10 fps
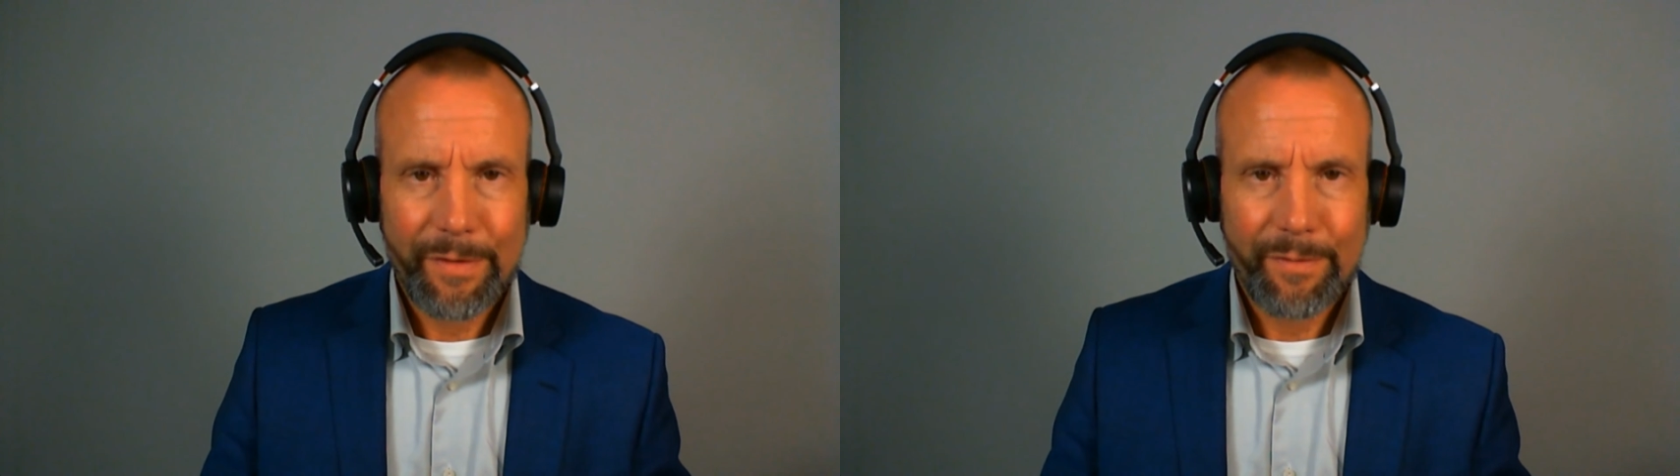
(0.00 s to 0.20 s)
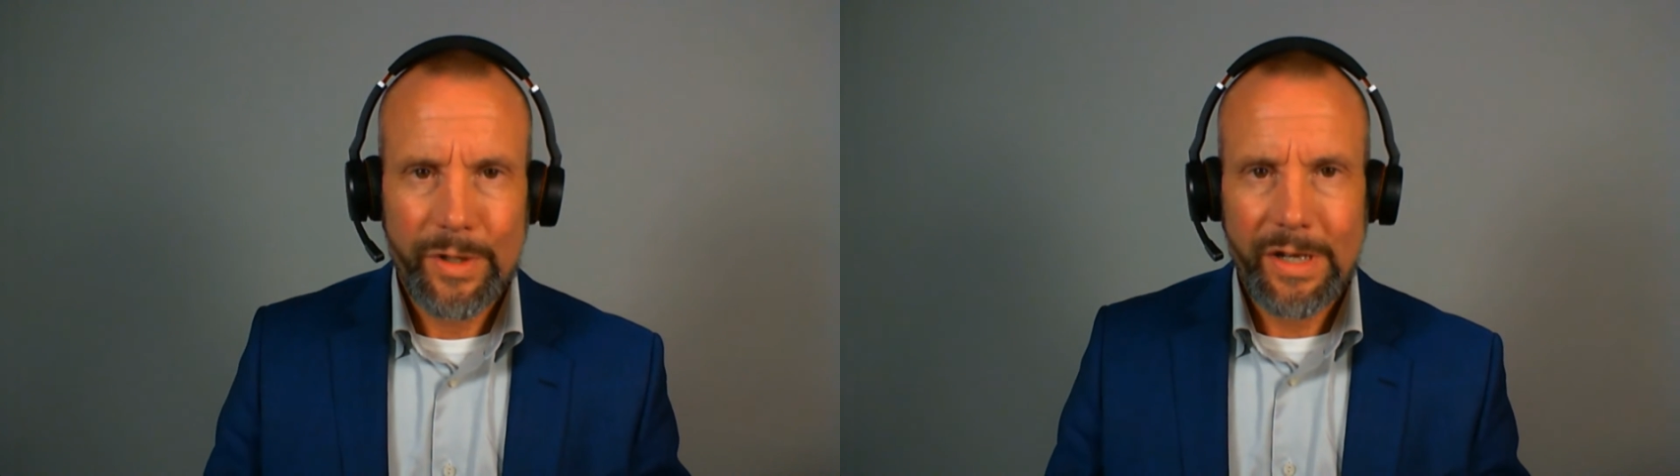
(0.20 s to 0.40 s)

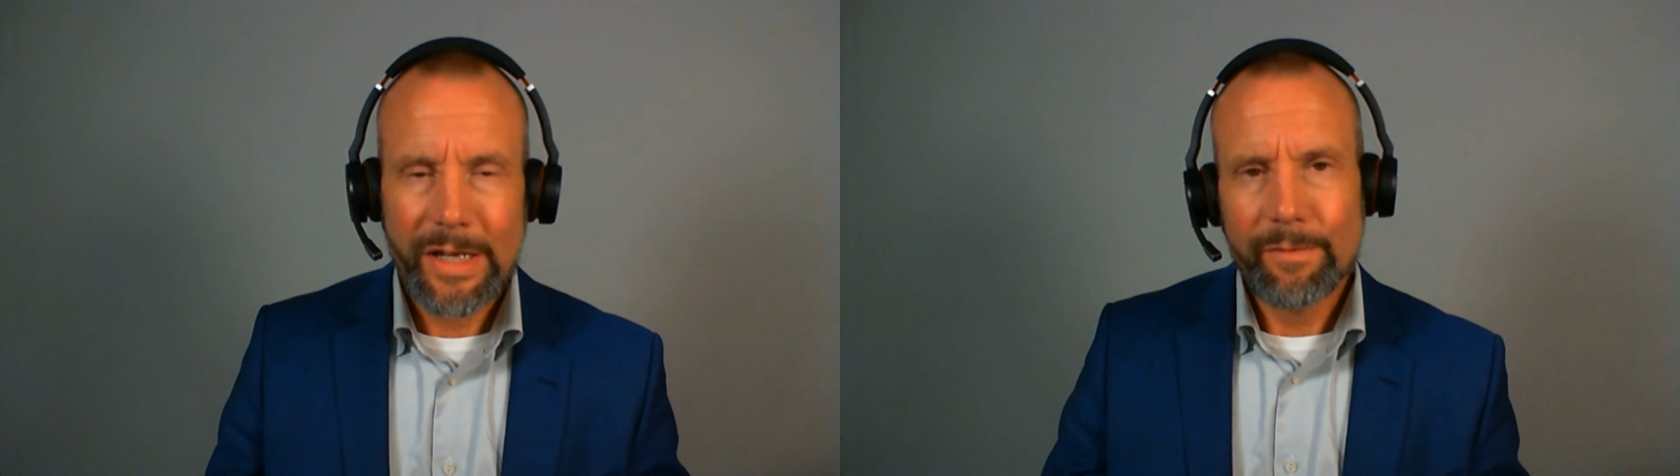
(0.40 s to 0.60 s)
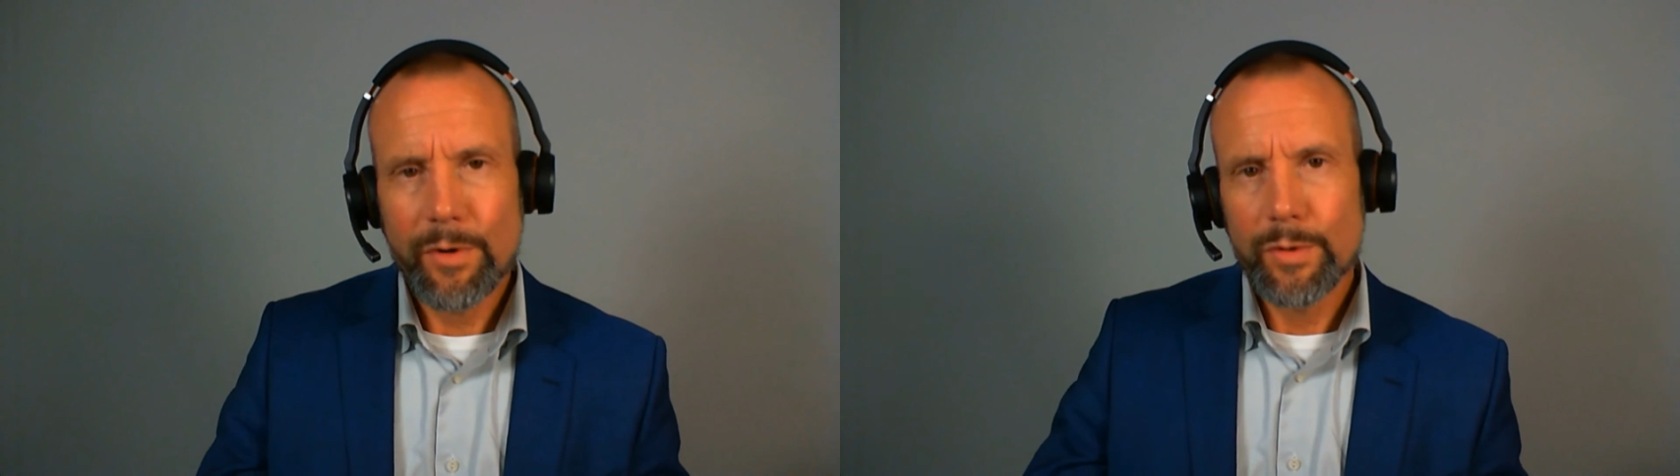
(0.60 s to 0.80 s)
before
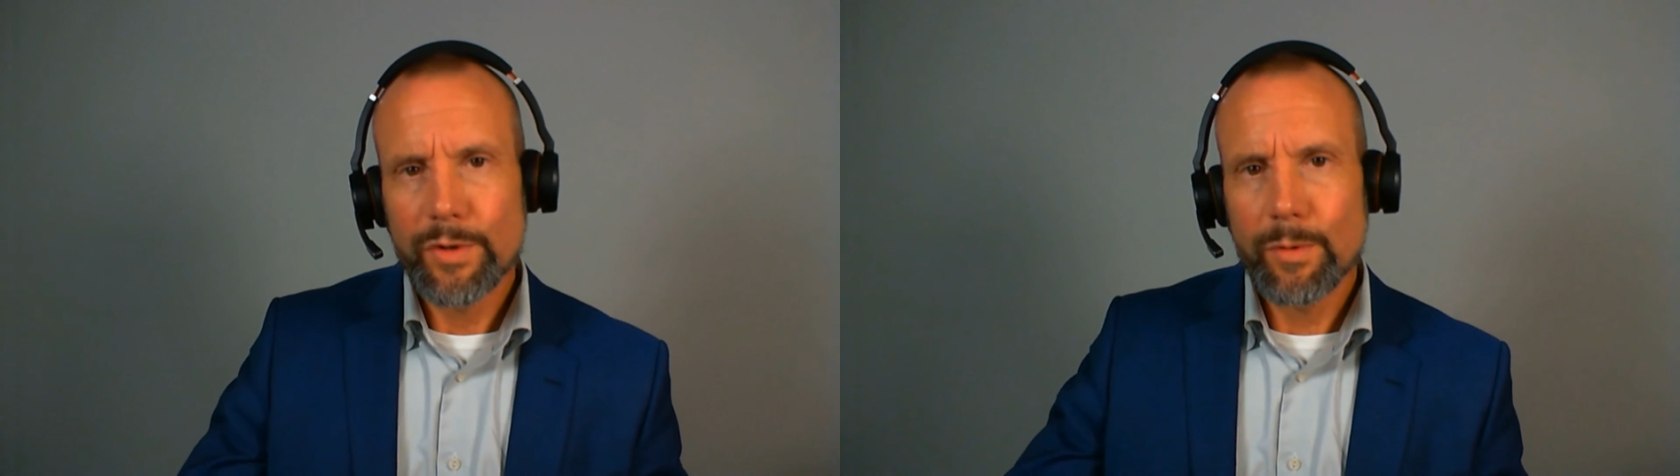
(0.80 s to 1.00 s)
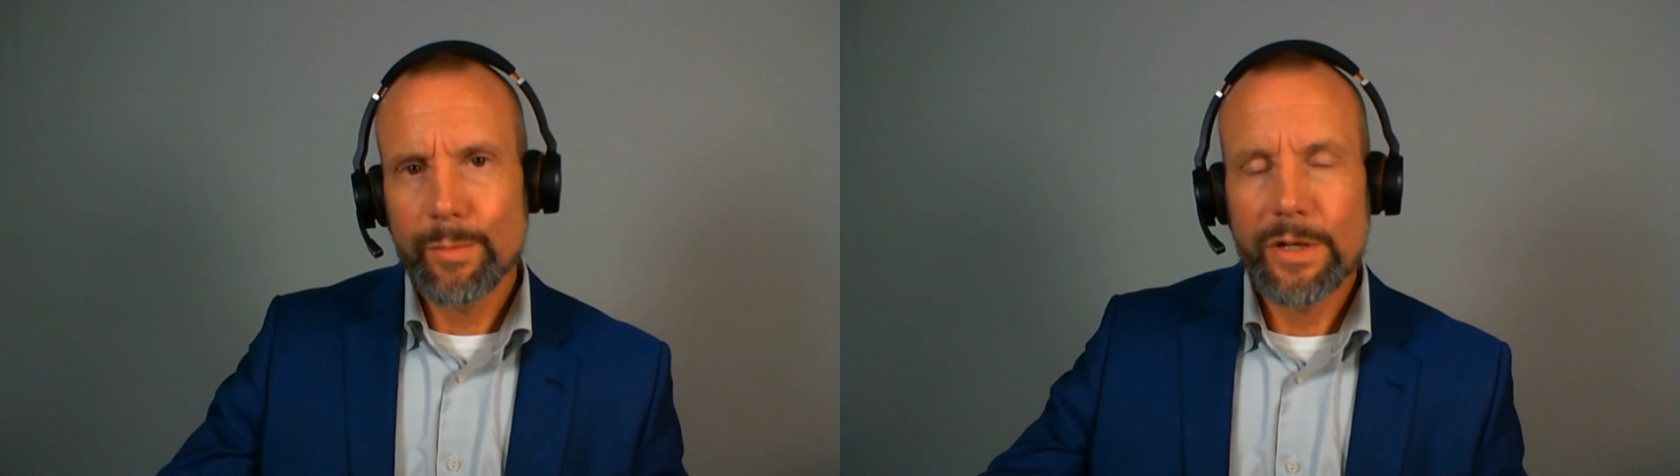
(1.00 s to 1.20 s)
we
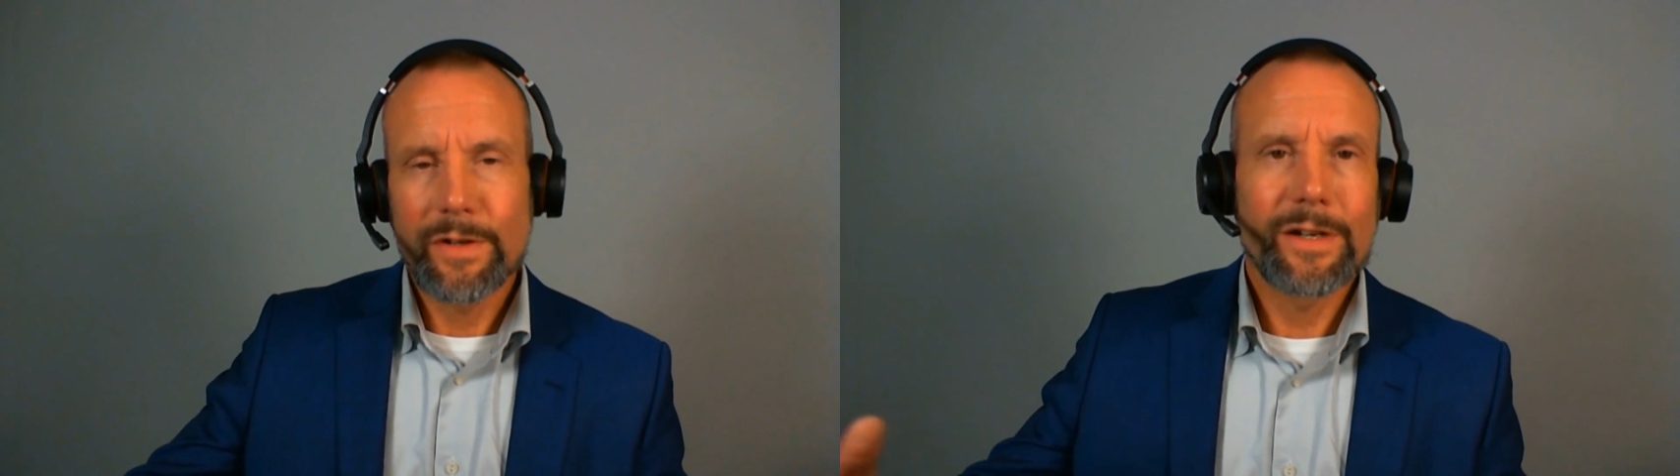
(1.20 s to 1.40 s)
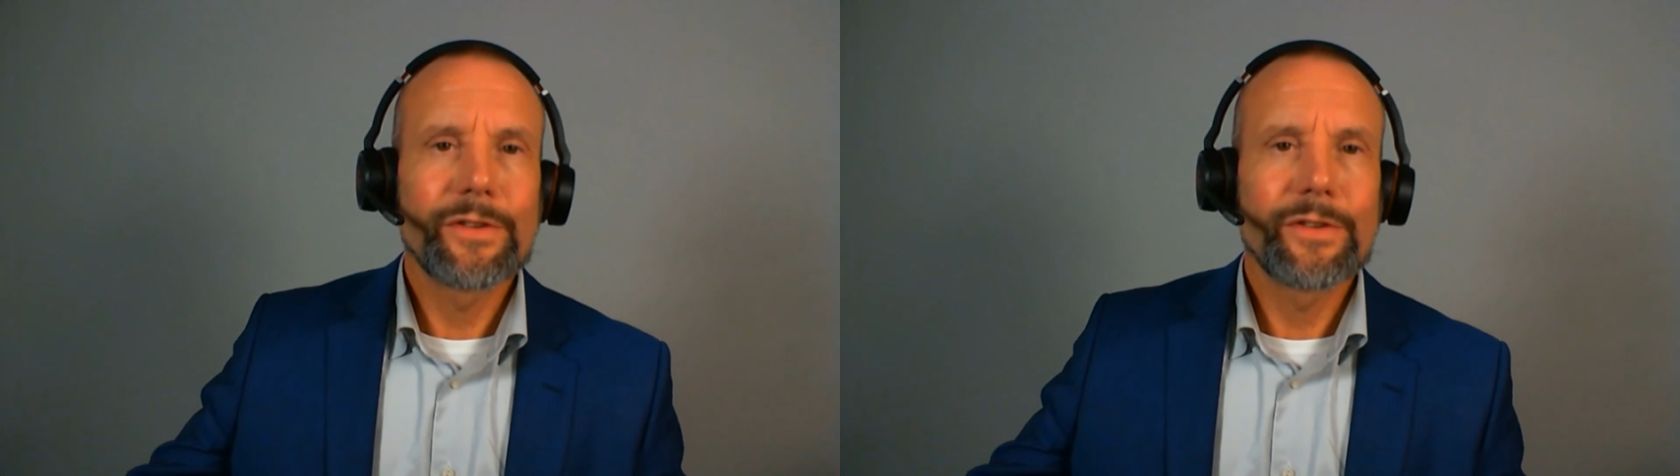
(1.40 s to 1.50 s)
deliver, or it could be